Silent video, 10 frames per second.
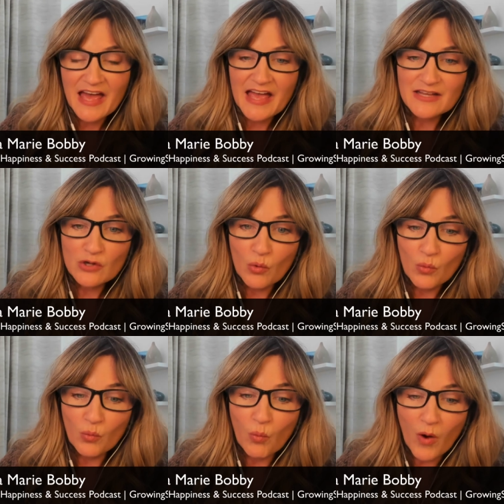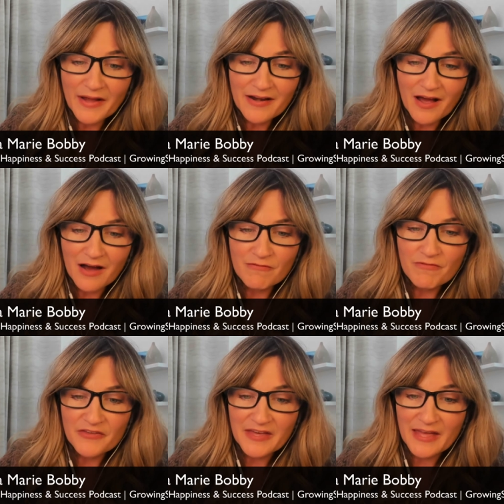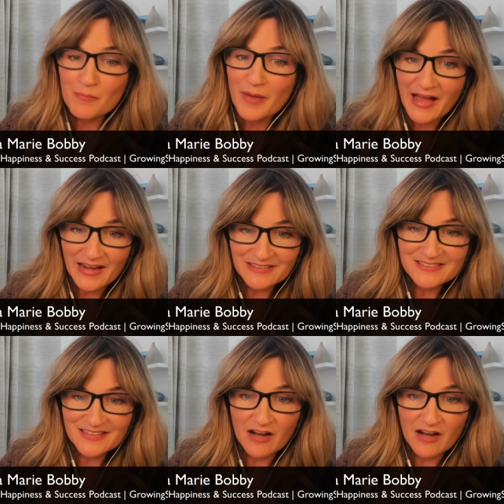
And one of the impacts